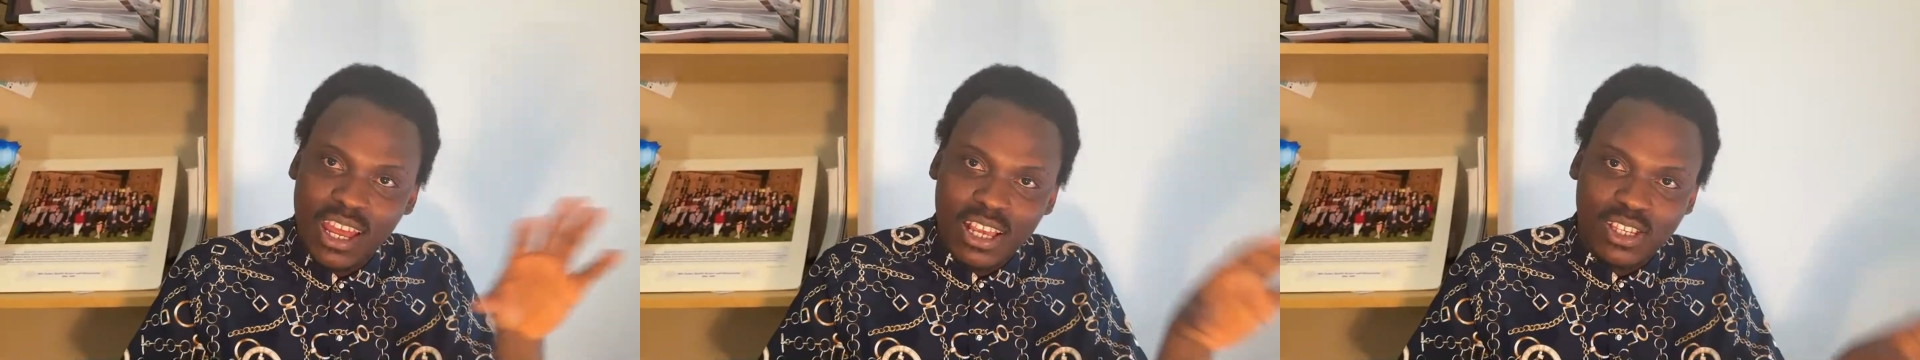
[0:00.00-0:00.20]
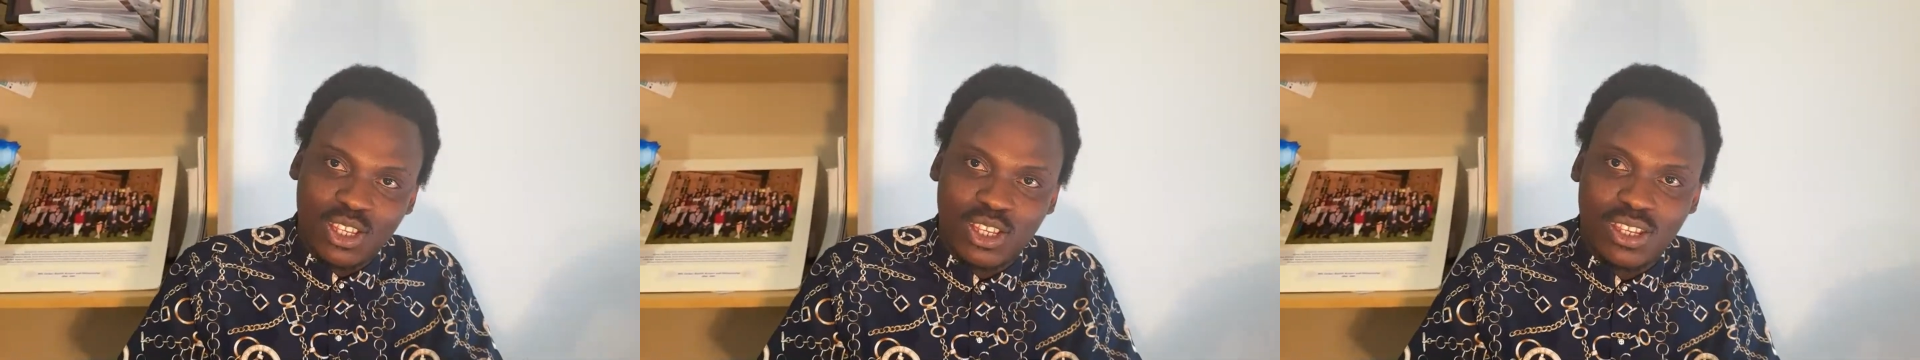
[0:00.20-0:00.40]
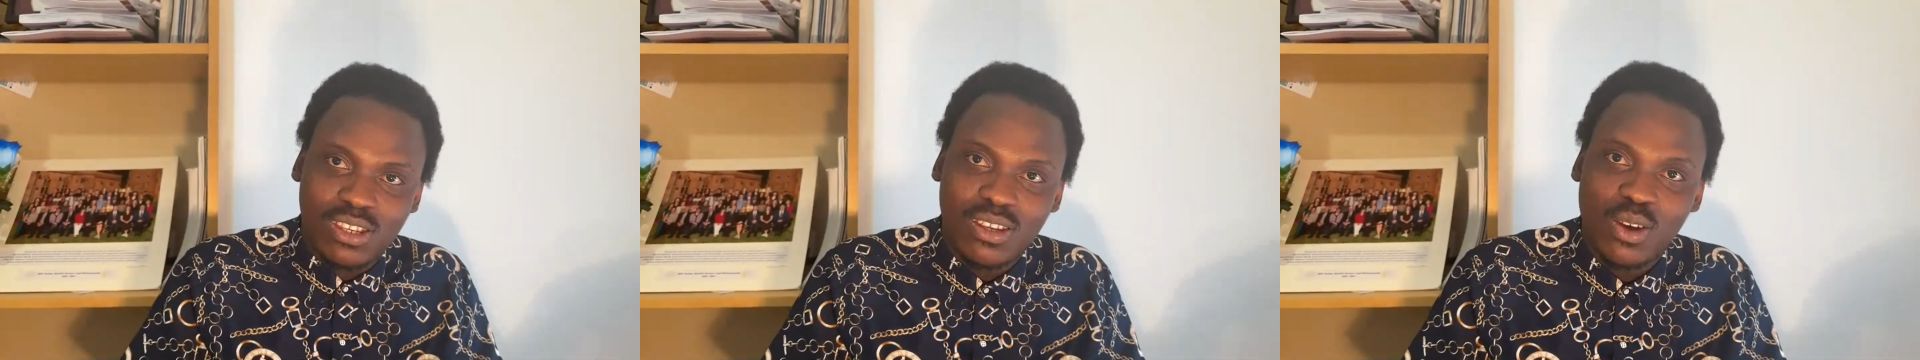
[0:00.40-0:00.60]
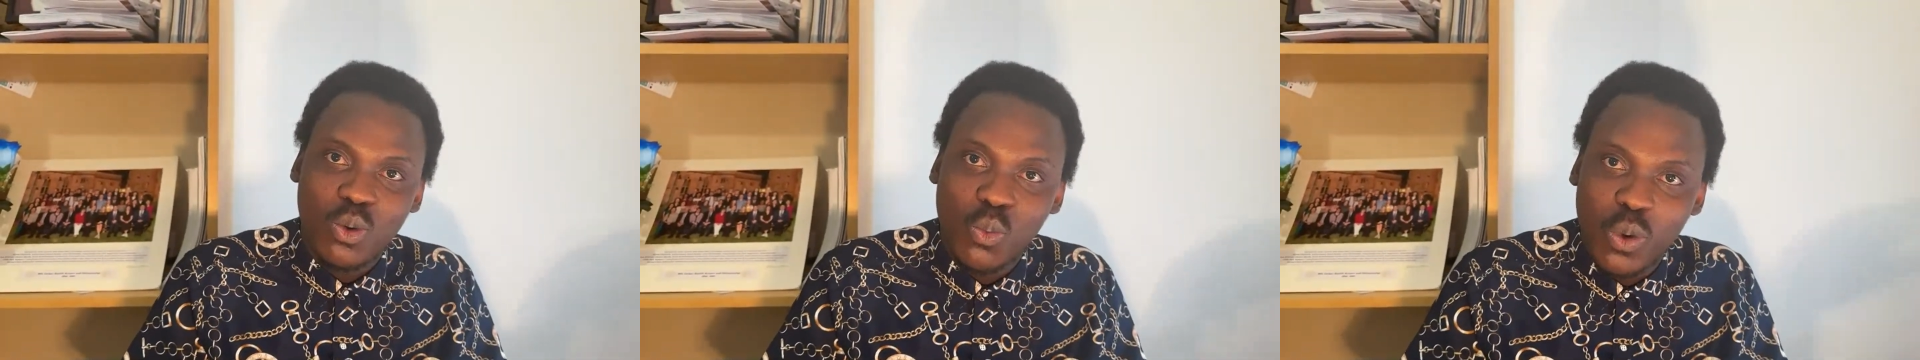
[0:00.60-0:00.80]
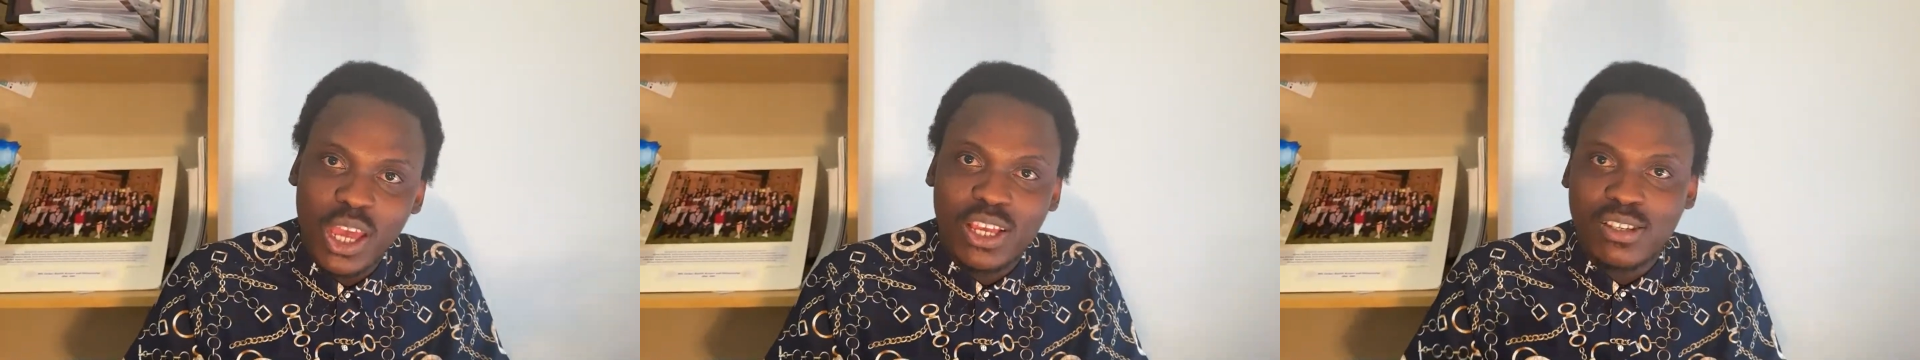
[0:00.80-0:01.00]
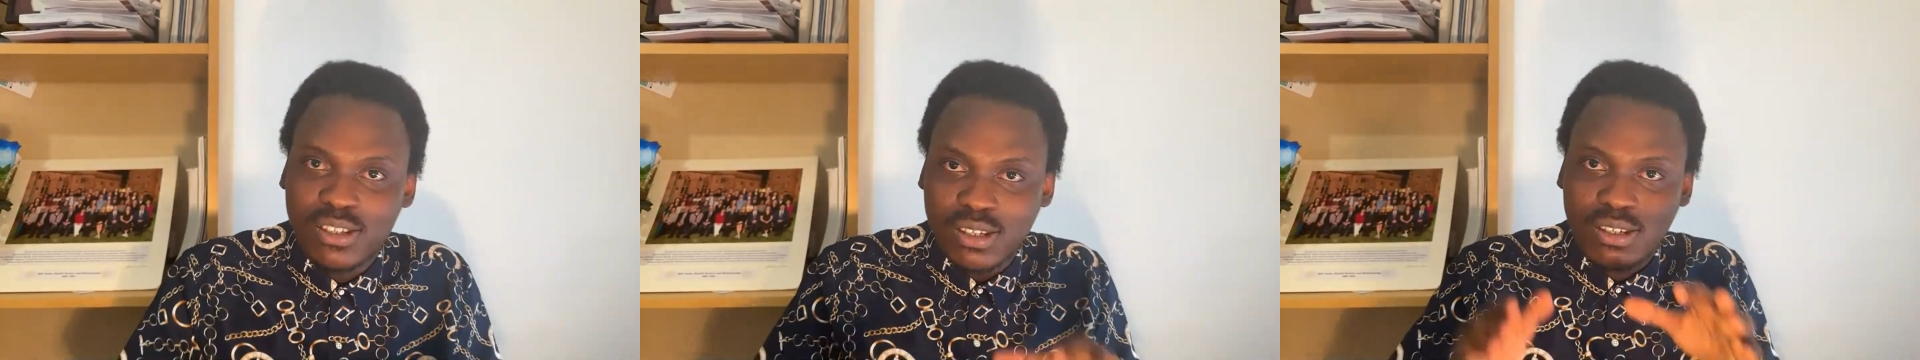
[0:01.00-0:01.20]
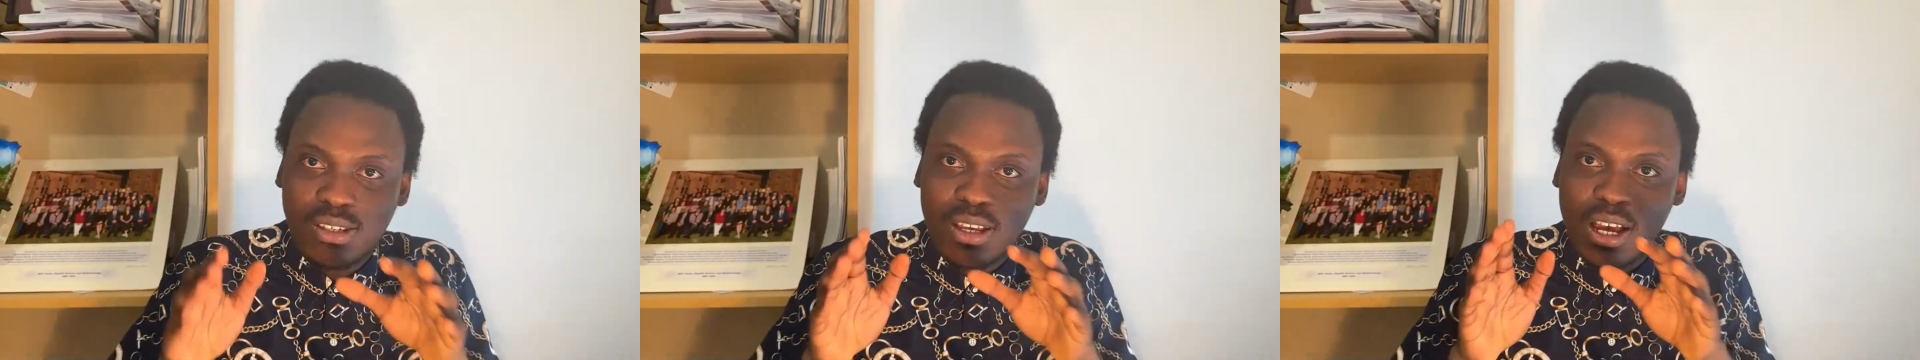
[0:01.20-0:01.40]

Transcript: next week's